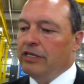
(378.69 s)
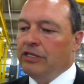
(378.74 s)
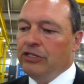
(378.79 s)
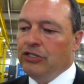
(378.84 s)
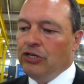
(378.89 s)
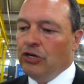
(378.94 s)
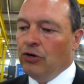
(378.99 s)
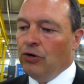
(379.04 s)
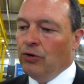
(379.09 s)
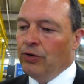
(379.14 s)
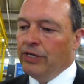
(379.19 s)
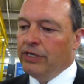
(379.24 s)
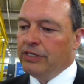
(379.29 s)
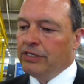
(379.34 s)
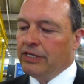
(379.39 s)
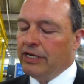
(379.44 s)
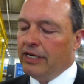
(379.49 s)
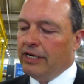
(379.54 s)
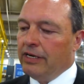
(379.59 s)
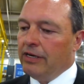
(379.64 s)
Joe is
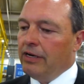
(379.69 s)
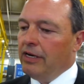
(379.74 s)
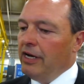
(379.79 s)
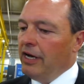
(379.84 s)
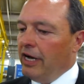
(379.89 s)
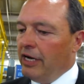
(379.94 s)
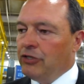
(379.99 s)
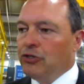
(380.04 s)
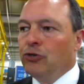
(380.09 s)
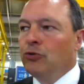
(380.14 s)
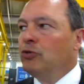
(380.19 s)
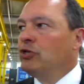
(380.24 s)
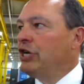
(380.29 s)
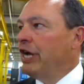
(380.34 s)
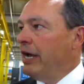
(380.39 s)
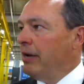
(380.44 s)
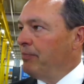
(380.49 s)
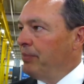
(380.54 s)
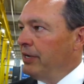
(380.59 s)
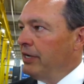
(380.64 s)
a true
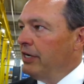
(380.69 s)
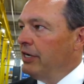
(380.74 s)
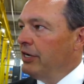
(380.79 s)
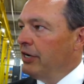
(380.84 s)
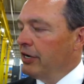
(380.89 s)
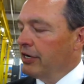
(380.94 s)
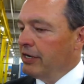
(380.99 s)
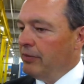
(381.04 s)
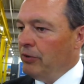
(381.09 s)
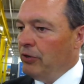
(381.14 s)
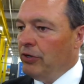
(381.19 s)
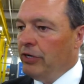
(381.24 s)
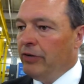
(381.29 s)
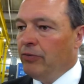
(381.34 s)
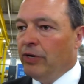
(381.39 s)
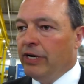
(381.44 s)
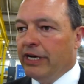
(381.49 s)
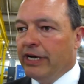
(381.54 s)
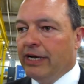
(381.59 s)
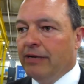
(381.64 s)
champion in our community
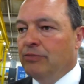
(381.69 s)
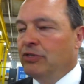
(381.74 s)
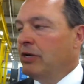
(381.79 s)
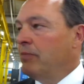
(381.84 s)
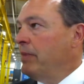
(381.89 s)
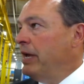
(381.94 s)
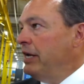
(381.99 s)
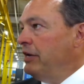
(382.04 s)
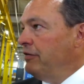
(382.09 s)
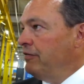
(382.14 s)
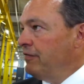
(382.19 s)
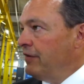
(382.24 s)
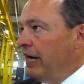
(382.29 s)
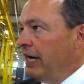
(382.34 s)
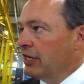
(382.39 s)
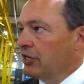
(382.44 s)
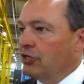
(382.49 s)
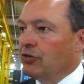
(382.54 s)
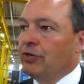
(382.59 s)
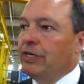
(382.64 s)
when it comes to
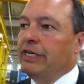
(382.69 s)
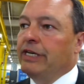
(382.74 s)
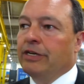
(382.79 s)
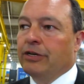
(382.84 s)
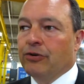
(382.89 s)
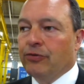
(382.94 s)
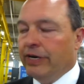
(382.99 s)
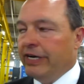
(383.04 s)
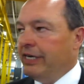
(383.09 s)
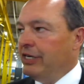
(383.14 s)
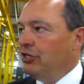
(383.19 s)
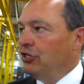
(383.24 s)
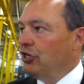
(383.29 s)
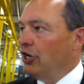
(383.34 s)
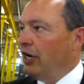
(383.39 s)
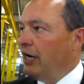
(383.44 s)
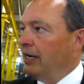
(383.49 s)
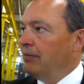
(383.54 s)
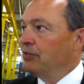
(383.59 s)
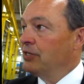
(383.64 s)
manufacturing and creating
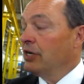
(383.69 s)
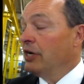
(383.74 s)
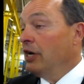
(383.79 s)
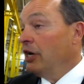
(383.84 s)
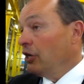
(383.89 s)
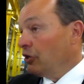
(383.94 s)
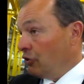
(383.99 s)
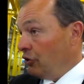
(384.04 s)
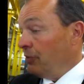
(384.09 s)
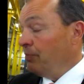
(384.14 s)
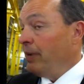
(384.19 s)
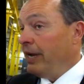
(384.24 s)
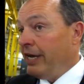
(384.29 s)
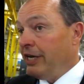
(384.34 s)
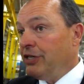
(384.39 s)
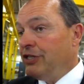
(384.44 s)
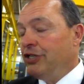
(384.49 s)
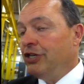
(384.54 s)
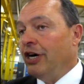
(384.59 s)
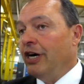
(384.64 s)
jobs, good
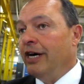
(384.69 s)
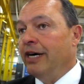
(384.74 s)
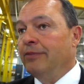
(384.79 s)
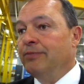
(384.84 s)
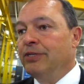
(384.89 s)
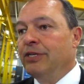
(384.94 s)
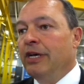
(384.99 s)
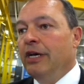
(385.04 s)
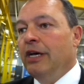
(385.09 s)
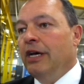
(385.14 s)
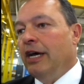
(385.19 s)
paying jobs.